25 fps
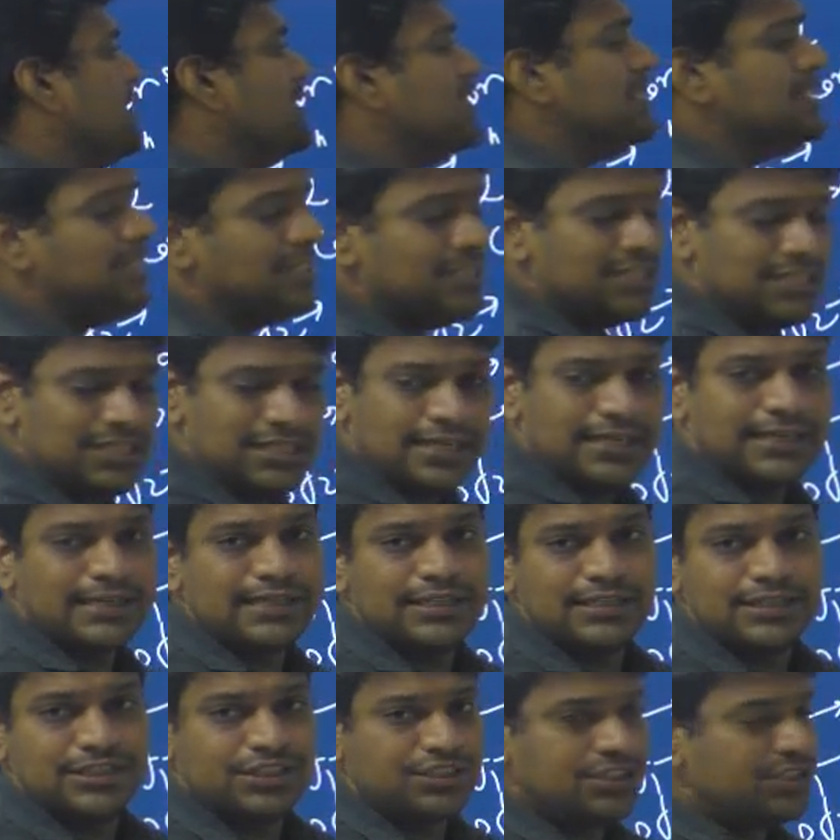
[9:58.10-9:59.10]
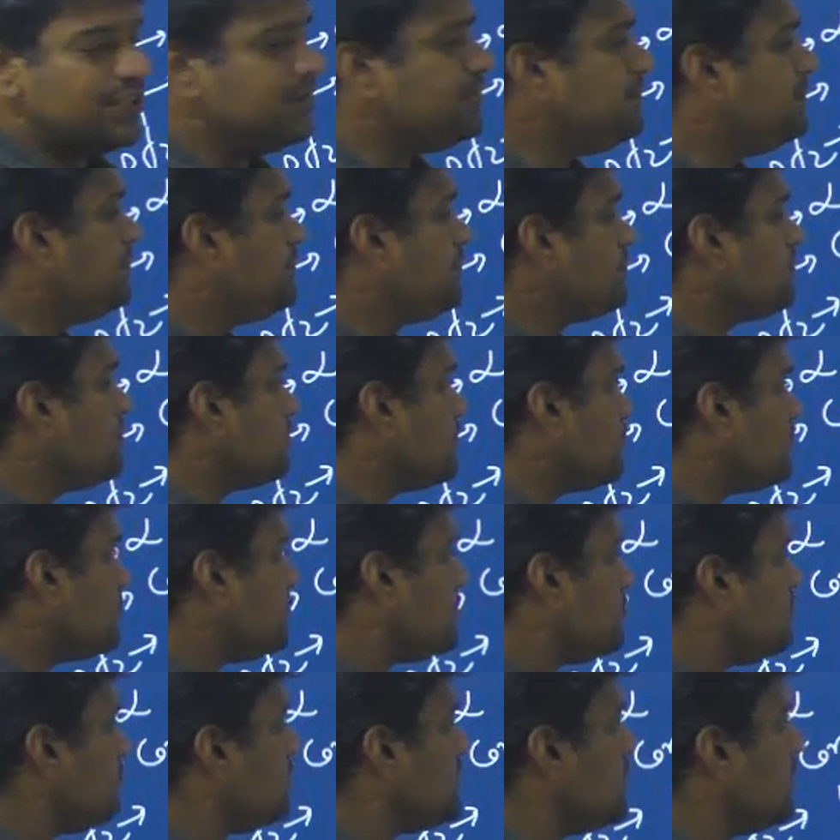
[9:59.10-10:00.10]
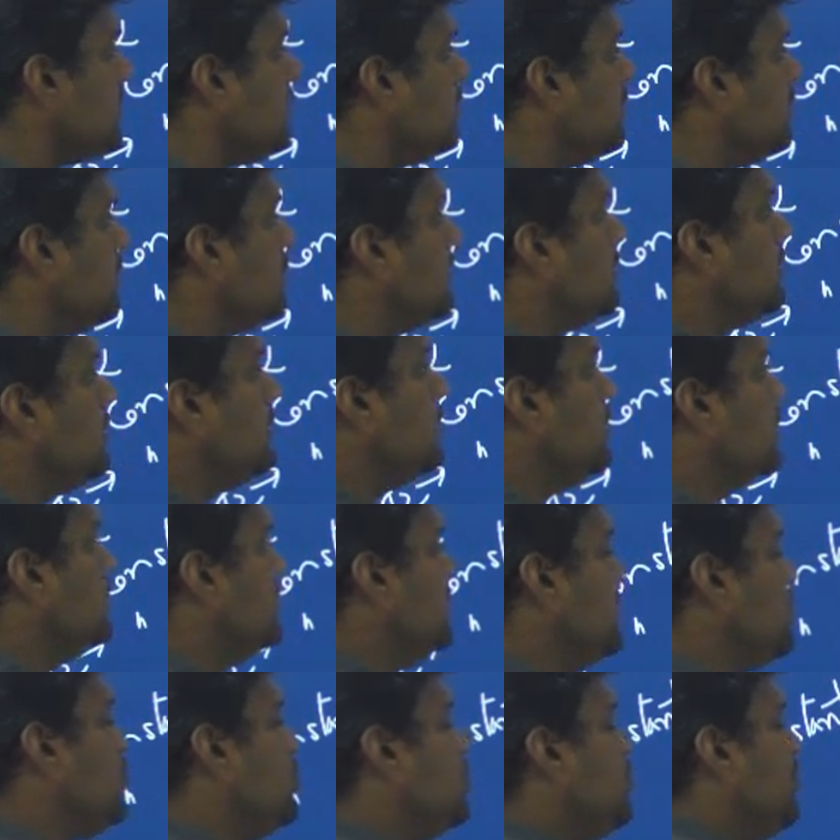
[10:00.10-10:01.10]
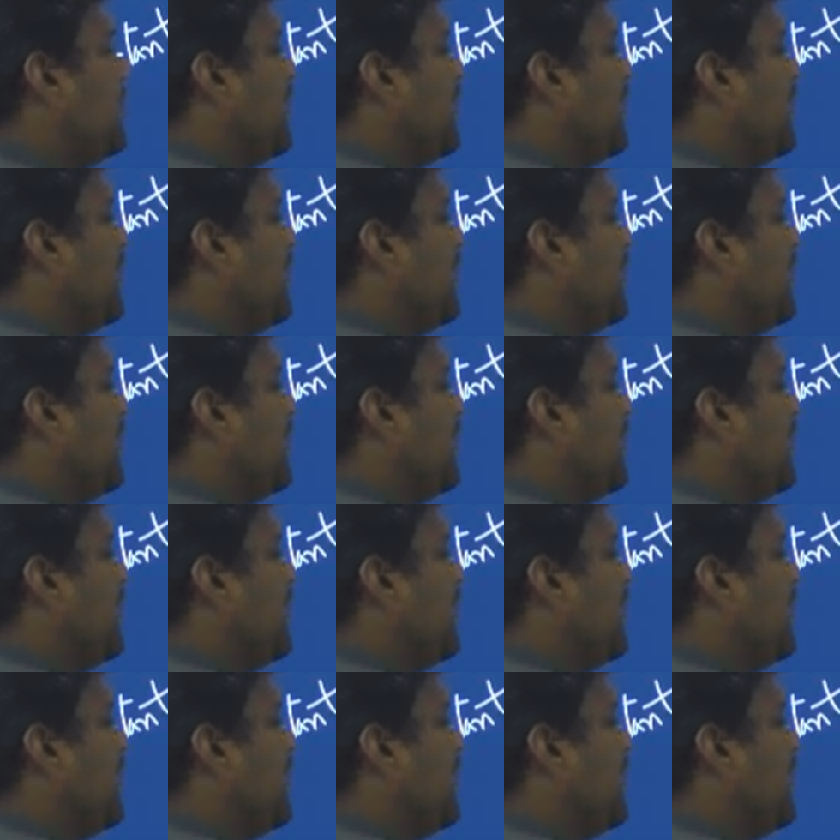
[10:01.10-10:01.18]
the steady state condition, these two